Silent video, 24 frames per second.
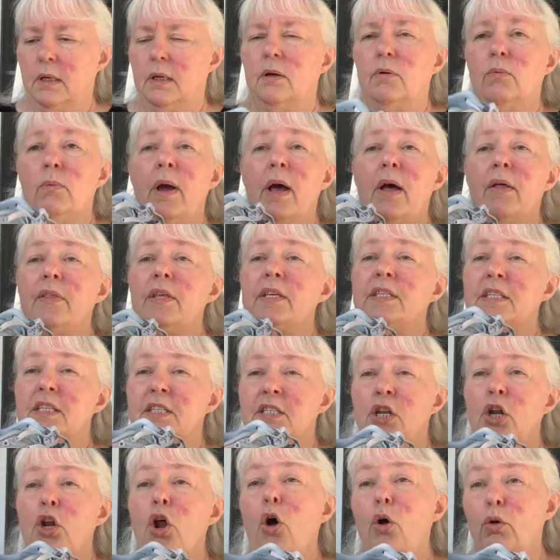Well, this
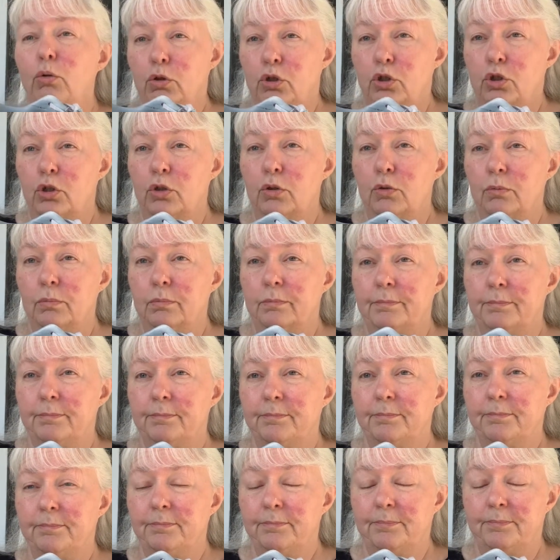is an old shoe.
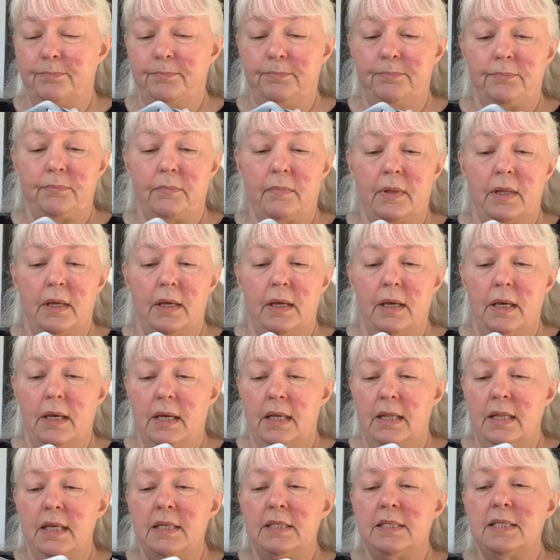
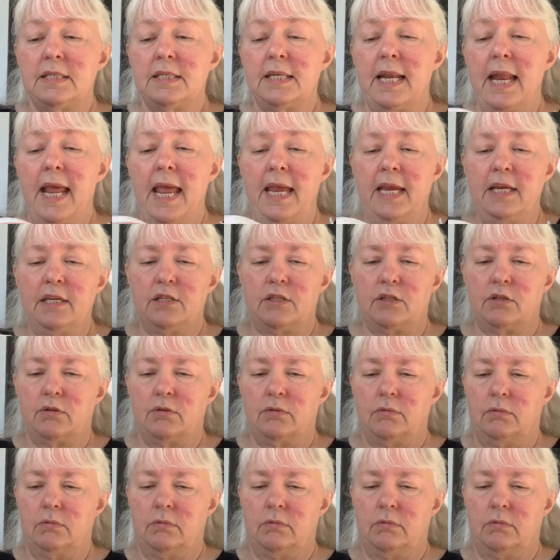This is an Acer.